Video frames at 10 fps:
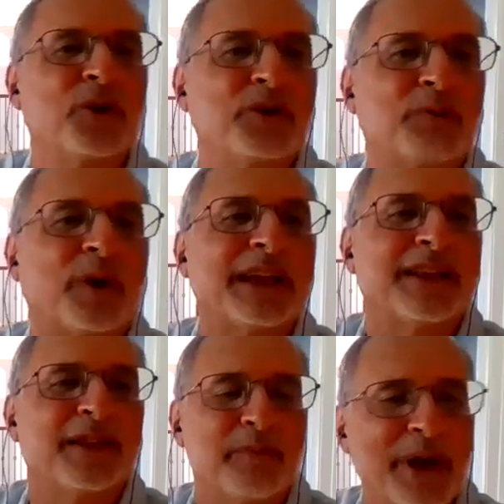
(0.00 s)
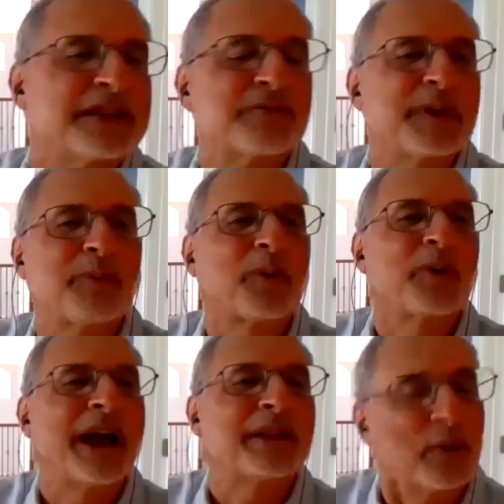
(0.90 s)
who you bring in the best people,
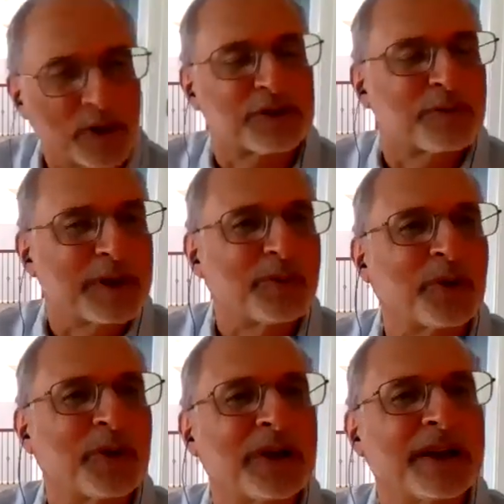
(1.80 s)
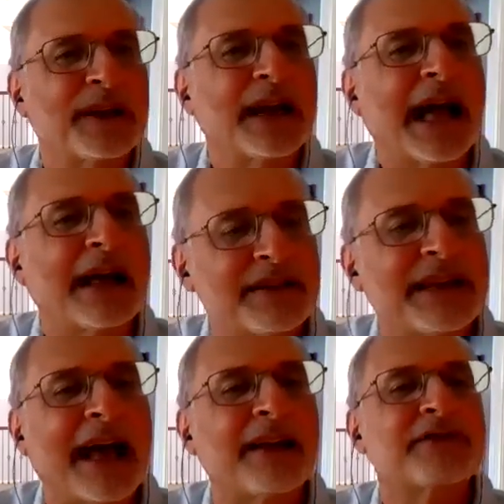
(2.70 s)
not the worst people.
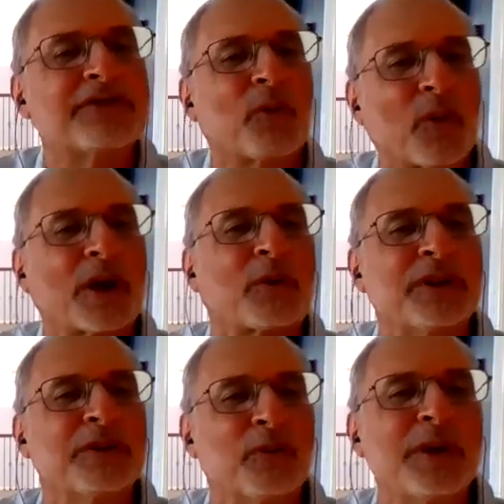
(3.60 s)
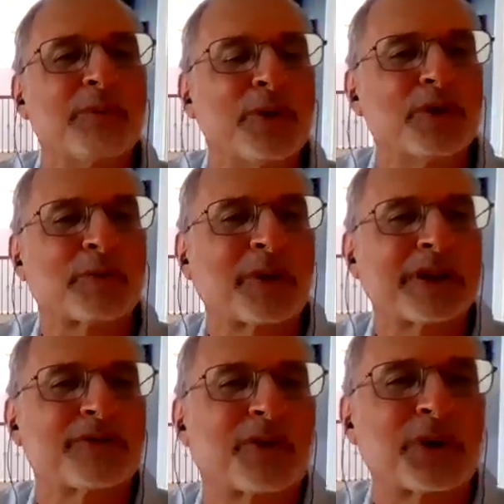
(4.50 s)
How does it work when you reboot a
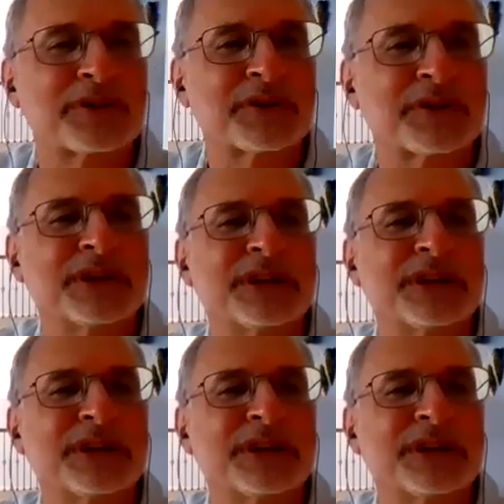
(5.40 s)
police force?